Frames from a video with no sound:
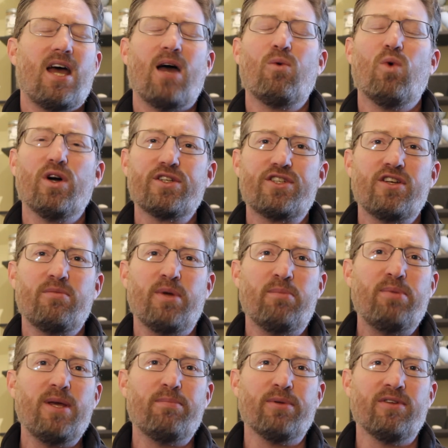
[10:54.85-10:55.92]
I want you to be
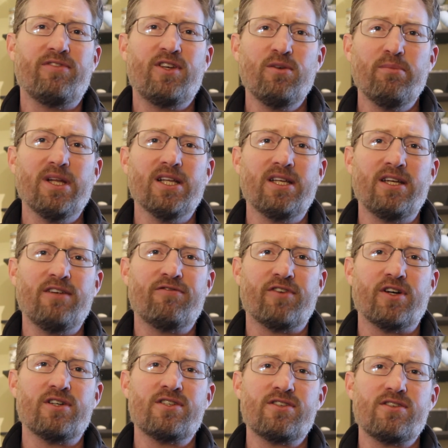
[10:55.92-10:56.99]
people of humility
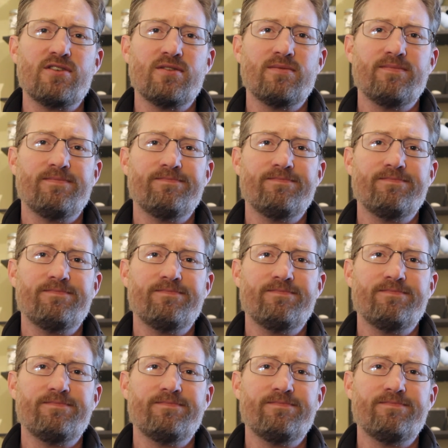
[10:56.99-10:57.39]
first.